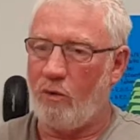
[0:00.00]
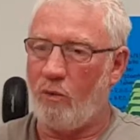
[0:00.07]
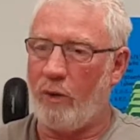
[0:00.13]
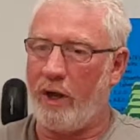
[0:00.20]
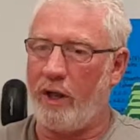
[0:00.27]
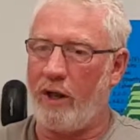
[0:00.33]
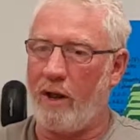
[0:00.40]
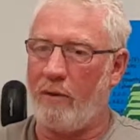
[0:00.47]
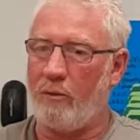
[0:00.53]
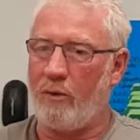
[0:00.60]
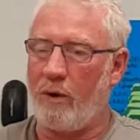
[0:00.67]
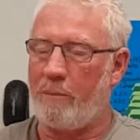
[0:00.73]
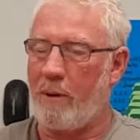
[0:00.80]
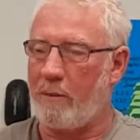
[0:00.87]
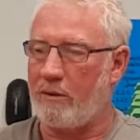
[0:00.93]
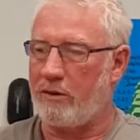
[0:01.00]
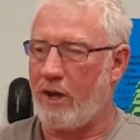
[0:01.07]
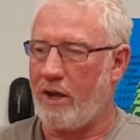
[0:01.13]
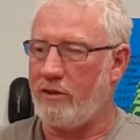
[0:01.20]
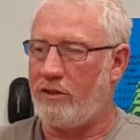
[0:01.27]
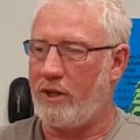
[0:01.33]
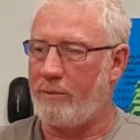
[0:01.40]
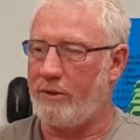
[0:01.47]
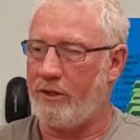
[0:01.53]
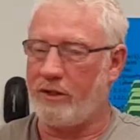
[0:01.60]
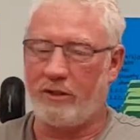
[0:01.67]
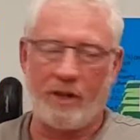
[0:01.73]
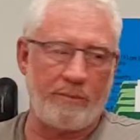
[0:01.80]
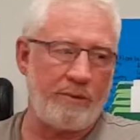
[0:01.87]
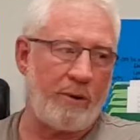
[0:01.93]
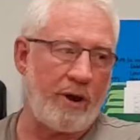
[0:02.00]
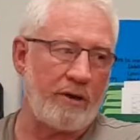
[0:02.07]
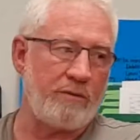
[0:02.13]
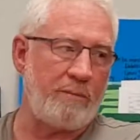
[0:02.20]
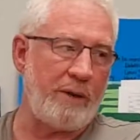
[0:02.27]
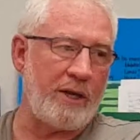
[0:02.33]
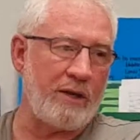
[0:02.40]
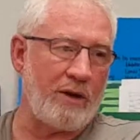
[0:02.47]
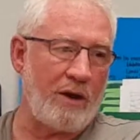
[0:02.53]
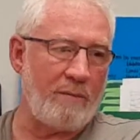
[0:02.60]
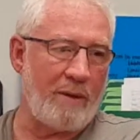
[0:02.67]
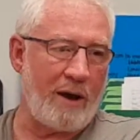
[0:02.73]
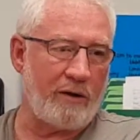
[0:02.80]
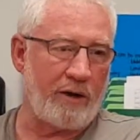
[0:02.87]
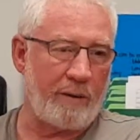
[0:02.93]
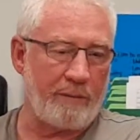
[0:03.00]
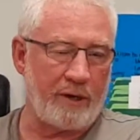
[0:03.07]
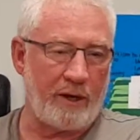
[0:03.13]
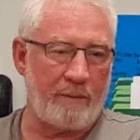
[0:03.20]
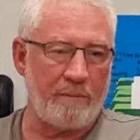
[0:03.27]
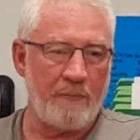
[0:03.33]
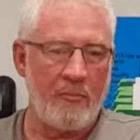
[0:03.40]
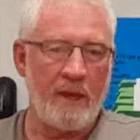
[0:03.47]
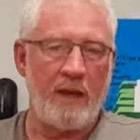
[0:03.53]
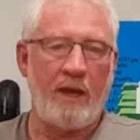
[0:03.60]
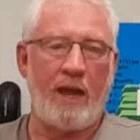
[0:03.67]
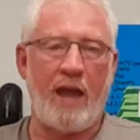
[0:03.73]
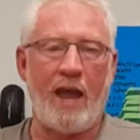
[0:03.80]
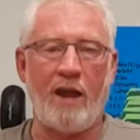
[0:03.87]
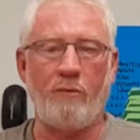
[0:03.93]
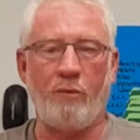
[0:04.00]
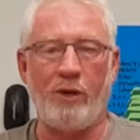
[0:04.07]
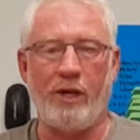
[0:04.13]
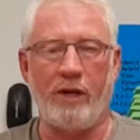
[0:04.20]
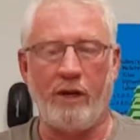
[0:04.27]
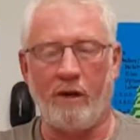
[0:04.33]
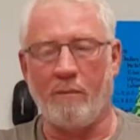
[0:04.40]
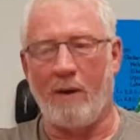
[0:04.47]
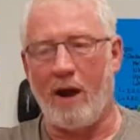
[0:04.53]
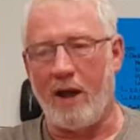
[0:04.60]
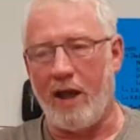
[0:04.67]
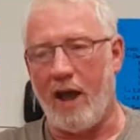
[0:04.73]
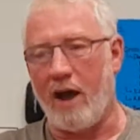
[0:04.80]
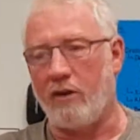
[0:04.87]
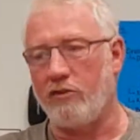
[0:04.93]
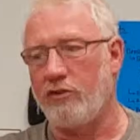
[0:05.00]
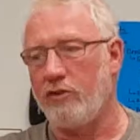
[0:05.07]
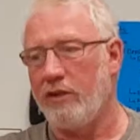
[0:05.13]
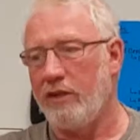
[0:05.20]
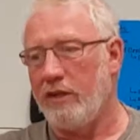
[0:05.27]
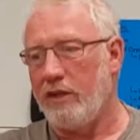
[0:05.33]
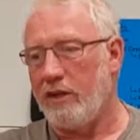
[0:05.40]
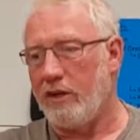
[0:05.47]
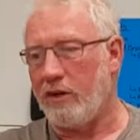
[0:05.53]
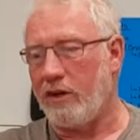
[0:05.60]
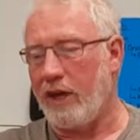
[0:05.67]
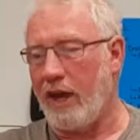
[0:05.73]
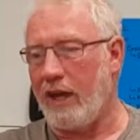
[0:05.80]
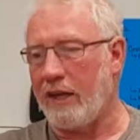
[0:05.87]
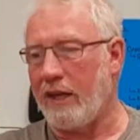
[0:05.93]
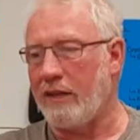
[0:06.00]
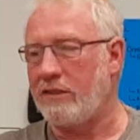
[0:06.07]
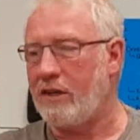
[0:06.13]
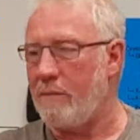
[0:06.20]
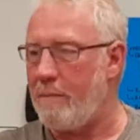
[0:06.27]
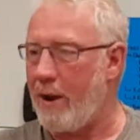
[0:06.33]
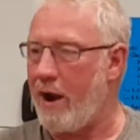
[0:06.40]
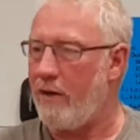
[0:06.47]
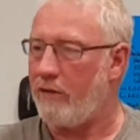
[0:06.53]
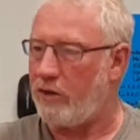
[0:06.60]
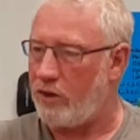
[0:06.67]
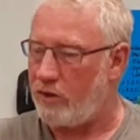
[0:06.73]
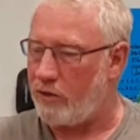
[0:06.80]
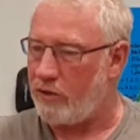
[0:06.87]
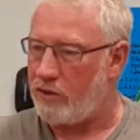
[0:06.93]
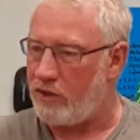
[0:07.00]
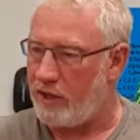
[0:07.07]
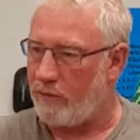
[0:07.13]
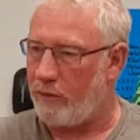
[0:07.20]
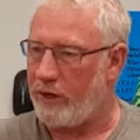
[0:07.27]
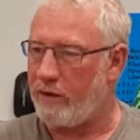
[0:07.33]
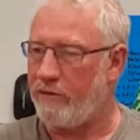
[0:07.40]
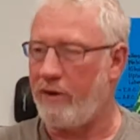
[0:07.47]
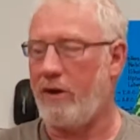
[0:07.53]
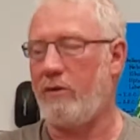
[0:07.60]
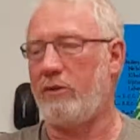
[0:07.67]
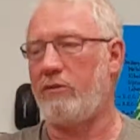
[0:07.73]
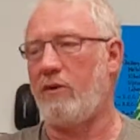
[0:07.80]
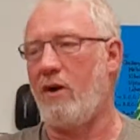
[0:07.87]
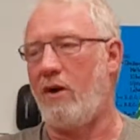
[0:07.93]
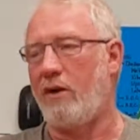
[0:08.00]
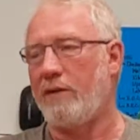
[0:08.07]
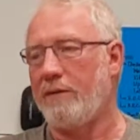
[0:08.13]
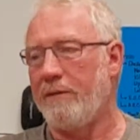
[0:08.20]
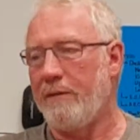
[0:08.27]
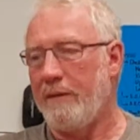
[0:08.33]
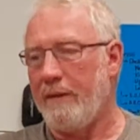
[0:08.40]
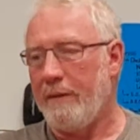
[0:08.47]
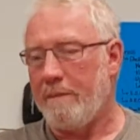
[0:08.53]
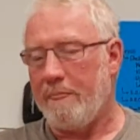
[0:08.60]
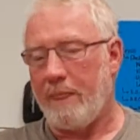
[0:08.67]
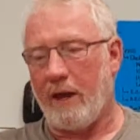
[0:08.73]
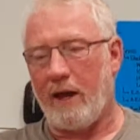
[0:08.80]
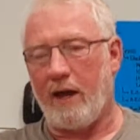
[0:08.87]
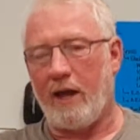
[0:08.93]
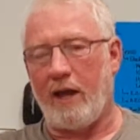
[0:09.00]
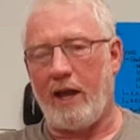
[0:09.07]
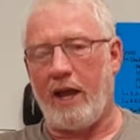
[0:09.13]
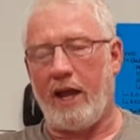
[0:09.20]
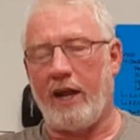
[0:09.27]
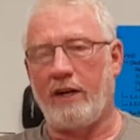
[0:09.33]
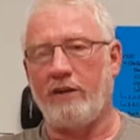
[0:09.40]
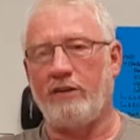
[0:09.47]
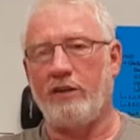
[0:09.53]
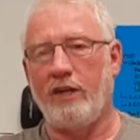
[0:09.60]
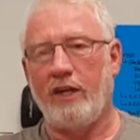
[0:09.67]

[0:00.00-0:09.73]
well publicized W6WX beacon on Mount Amanam, and we can hear my house. Okay, let's compare the two and see if we can figure out what's wrong. And